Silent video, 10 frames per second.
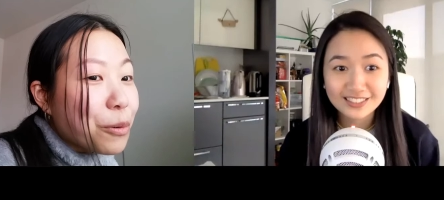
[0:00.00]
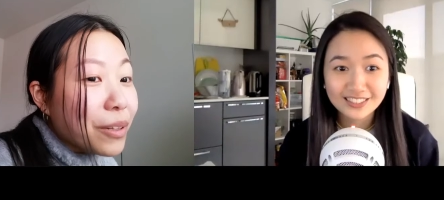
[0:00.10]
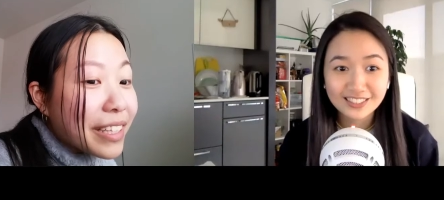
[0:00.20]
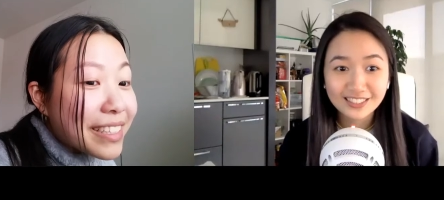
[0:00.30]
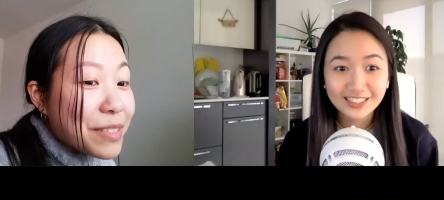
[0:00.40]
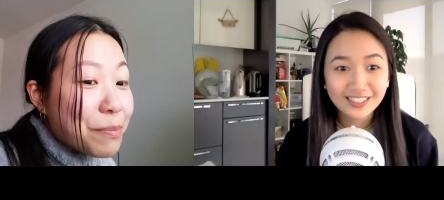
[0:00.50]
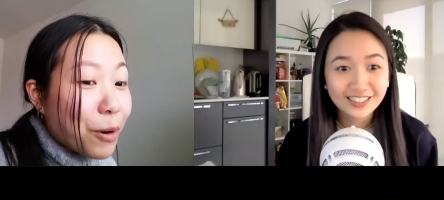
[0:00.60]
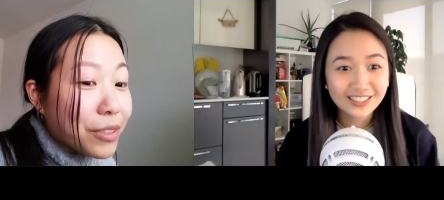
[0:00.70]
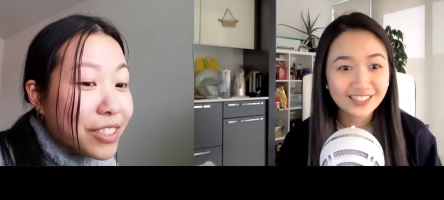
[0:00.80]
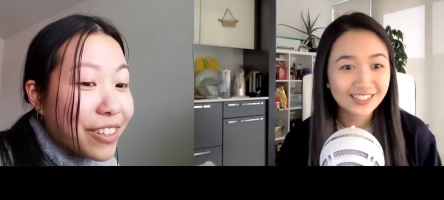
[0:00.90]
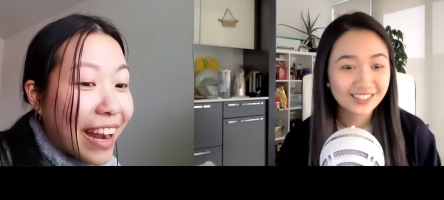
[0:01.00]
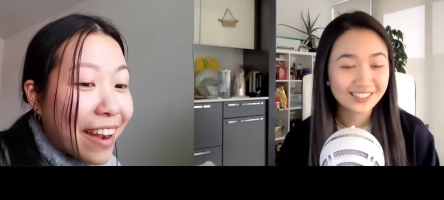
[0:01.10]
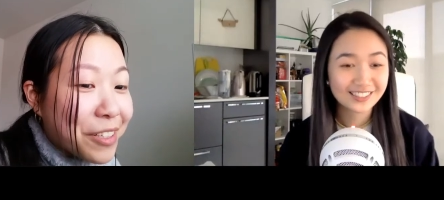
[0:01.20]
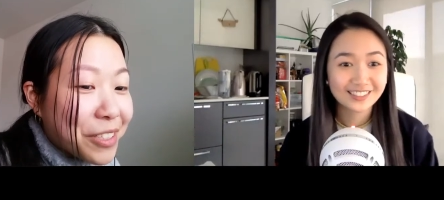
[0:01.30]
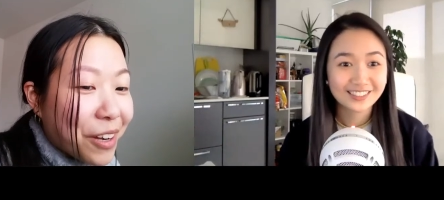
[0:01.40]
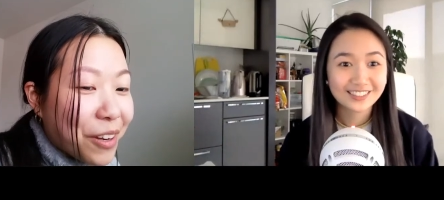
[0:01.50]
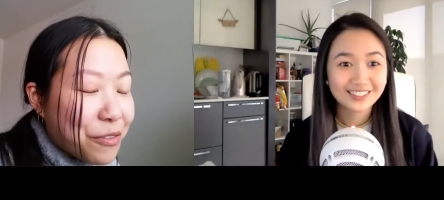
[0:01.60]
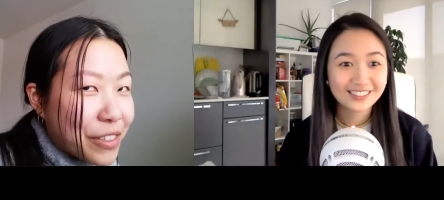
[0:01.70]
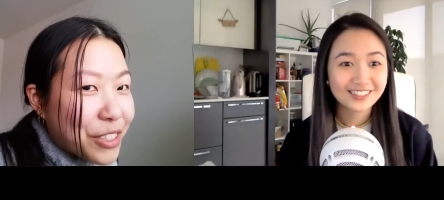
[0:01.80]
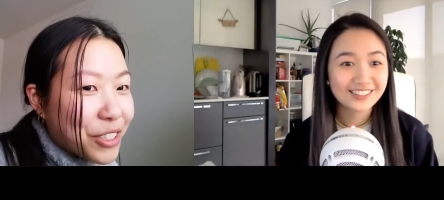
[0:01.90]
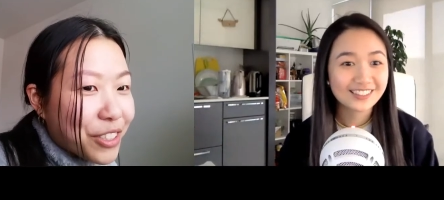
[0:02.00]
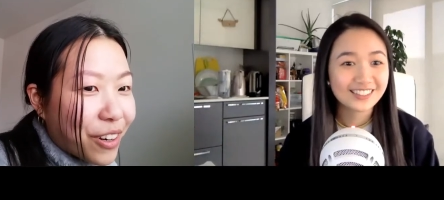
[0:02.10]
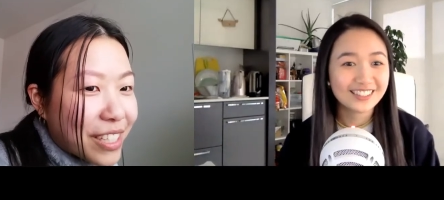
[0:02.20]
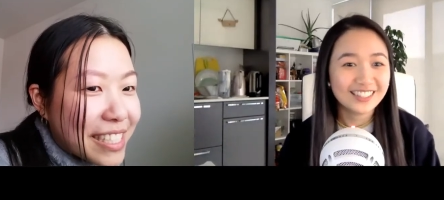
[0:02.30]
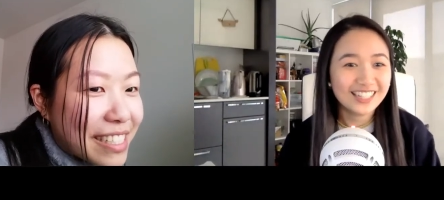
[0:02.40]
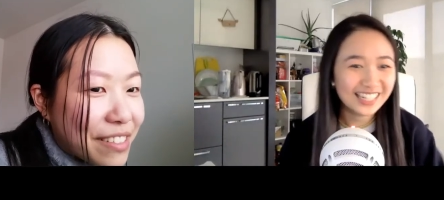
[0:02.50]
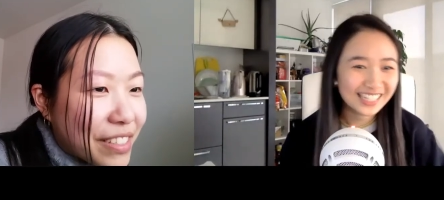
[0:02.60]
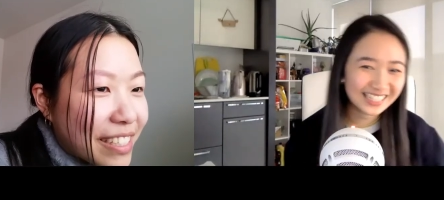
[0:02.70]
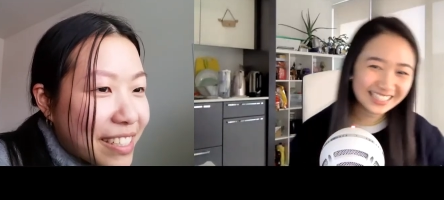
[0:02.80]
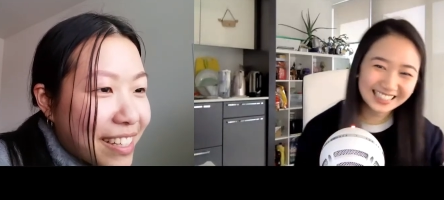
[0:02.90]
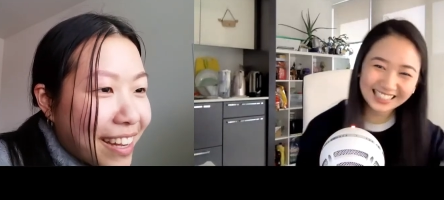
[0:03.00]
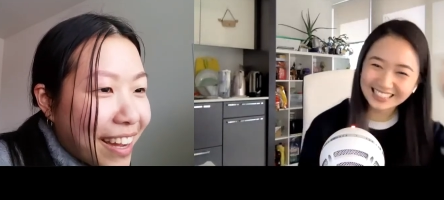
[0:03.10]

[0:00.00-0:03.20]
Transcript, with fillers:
Speaker 1: And Quilly's poster actually got featured on TV,